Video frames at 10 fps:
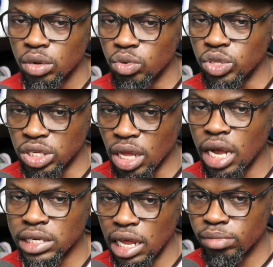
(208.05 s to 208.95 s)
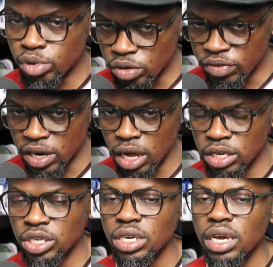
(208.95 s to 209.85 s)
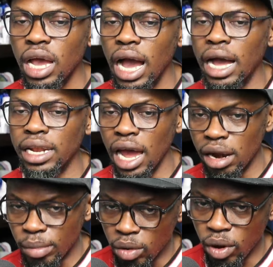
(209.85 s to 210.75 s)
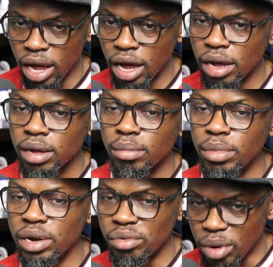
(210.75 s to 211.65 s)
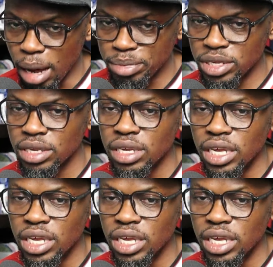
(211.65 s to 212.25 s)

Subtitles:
Would stars like Bruno Fernandes and Harry Maguire be wrapped